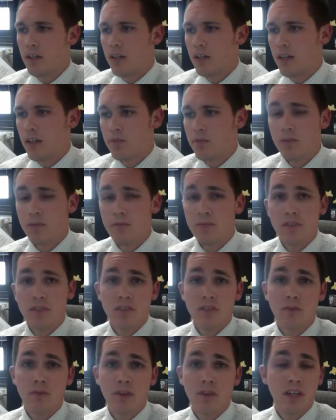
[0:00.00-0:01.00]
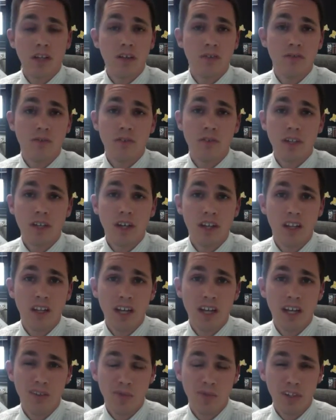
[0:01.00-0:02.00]
Um, some students want to go fully
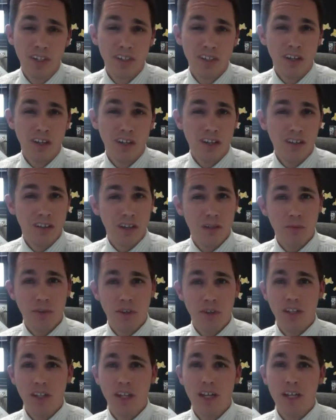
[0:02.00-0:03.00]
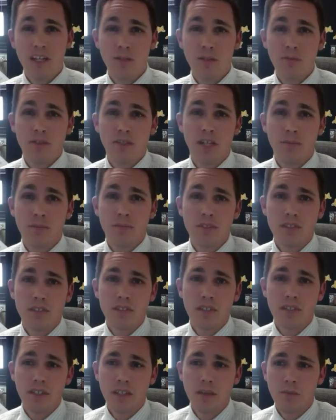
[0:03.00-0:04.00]
online. We didn't talk a lot about online op options
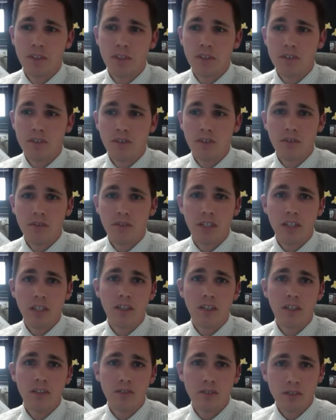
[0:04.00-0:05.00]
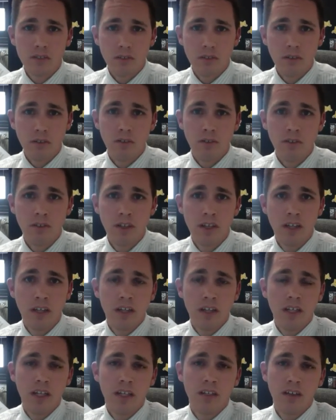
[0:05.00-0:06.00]
today, but there's certainly huge growth
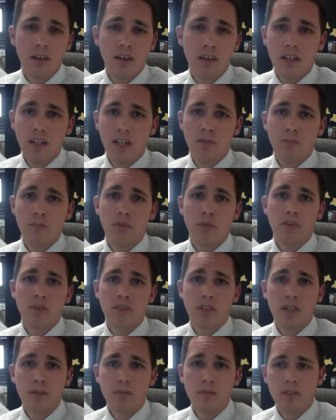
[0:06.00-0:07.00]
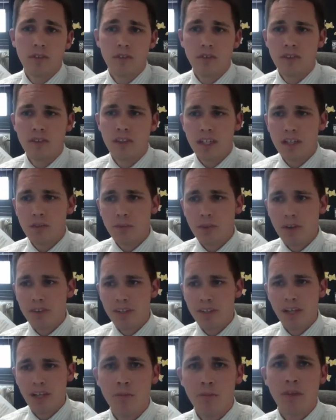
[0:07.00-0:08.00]
in online programs. So think about
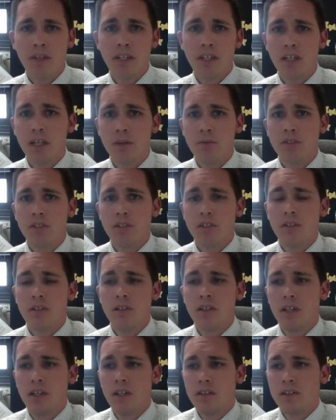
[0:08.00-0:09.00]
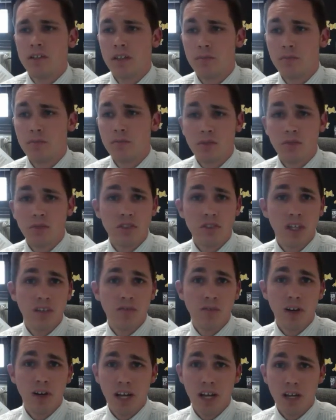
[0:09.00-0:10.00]
being an option. Some schools
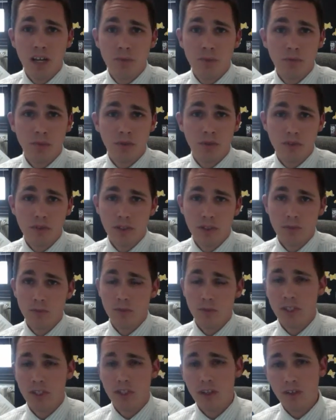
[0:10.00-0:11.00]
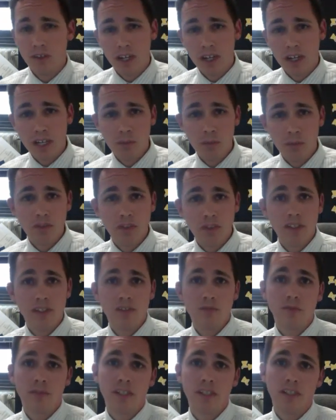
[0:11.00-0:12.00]
offer hybrid programs where you're going a couple days
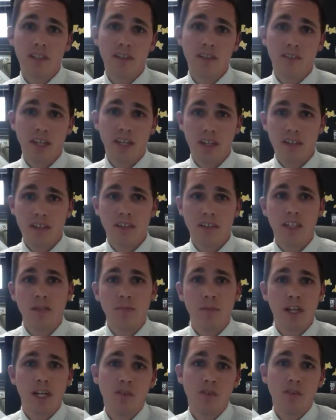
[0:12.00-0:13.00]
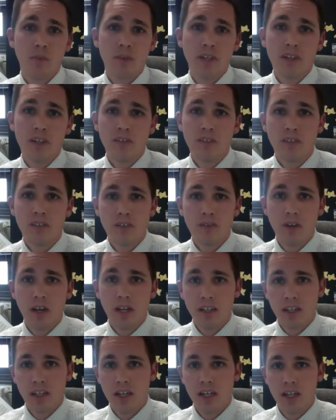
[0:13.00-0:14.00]
a week to class, and then you might have a week or two
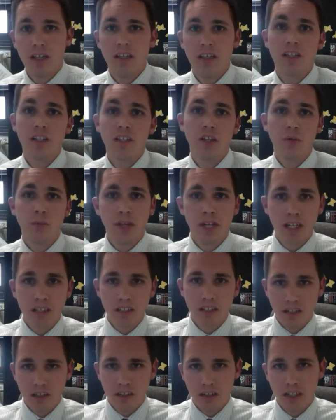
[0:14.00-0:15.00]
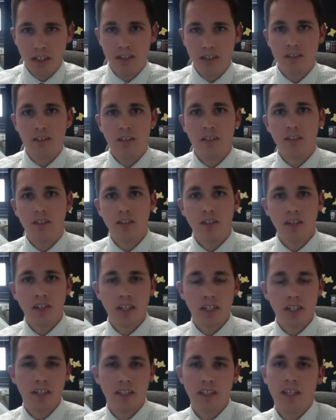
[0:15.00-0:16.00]
online, and then you go back to class, and then you're
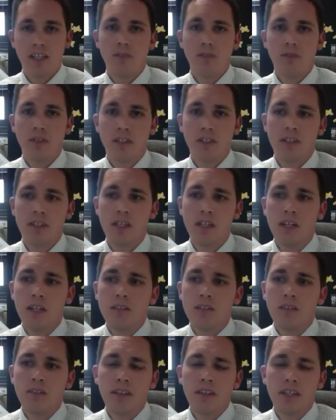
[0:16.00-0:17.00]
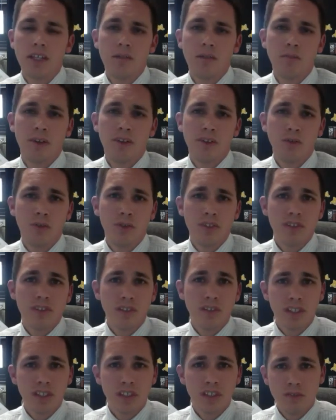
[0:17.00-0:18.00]
connecting that way. So think about course
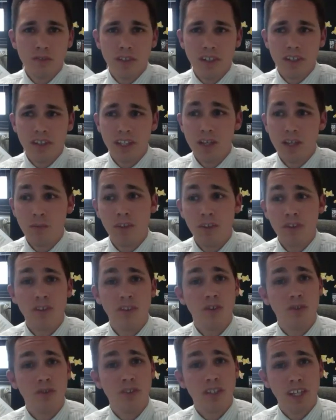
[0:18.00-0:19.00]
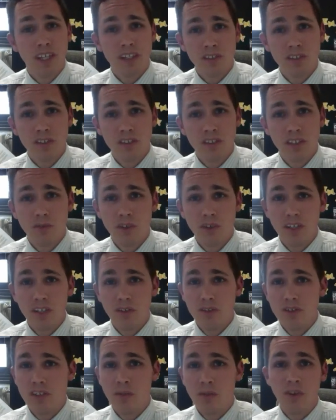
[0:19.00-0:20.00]
delivery. Think about the location. Do you want to
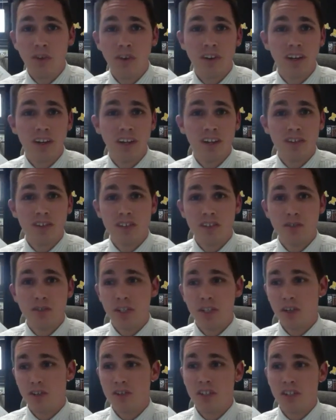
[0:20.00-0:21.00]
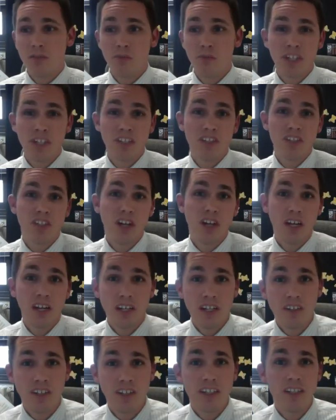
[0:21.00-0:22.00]
go somewhere else? Do you want to go somewhere
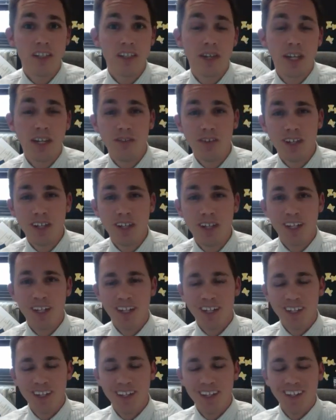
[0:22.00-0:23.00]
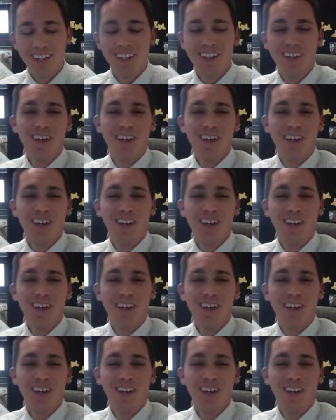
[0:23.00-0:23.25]
exotic like New Haven, Connecticut?